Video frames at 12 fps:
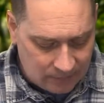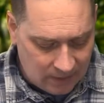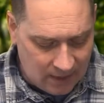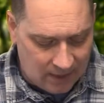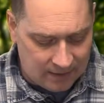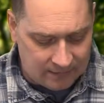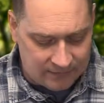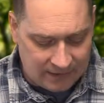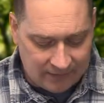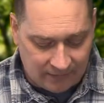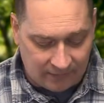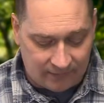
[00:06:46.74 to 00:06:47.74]
uh,
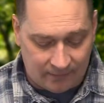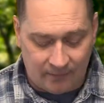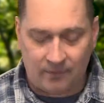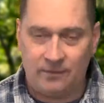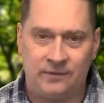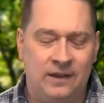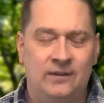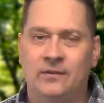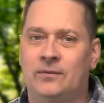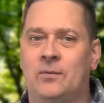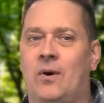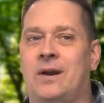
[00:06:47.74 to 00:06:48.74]
Jesus,
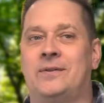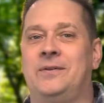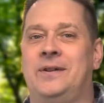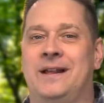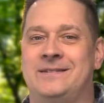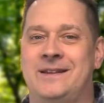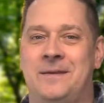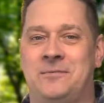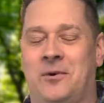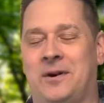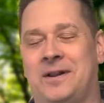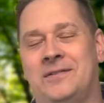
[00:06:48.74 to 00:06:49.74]
Jesus walked through that same
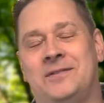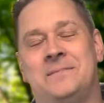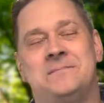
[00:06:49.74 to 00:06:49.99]
door because